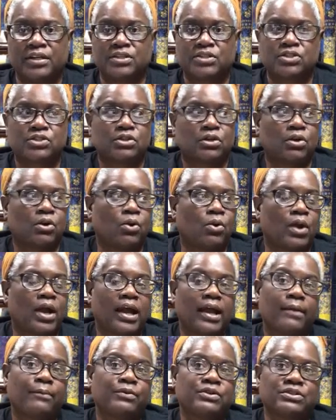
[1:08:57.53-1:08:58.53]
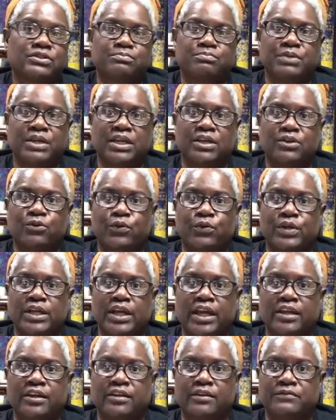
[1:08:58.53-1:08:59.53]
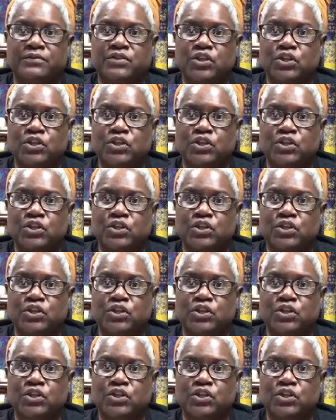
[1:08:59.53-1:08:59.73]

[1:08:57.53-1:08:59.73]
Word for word: so I was being creative